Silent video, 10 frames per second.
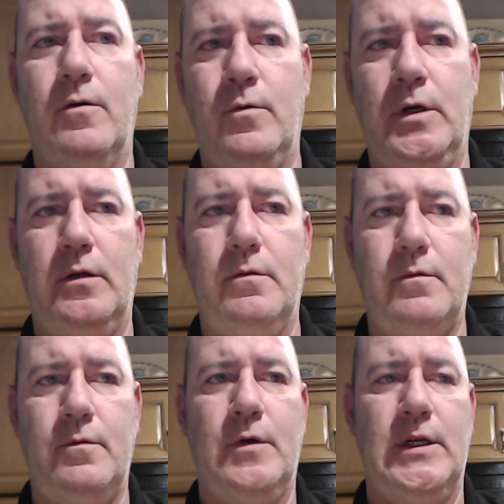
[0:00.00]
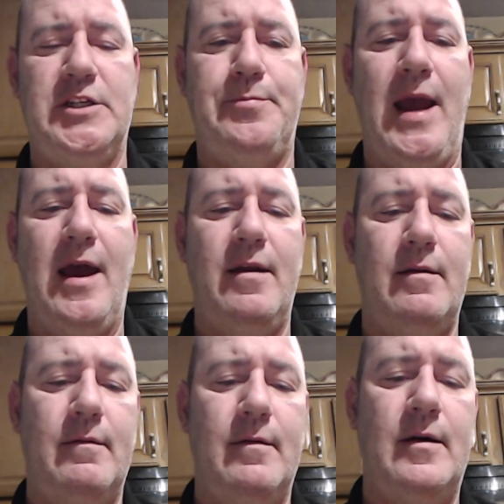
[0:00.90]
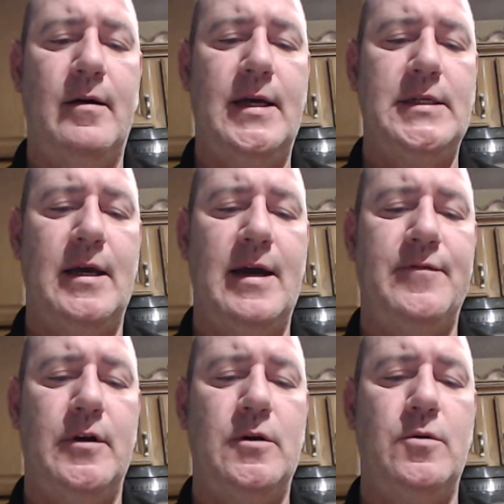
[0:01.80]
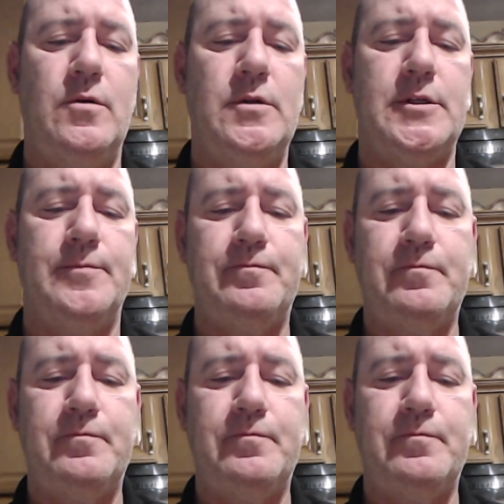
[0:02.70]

will expand after it cools.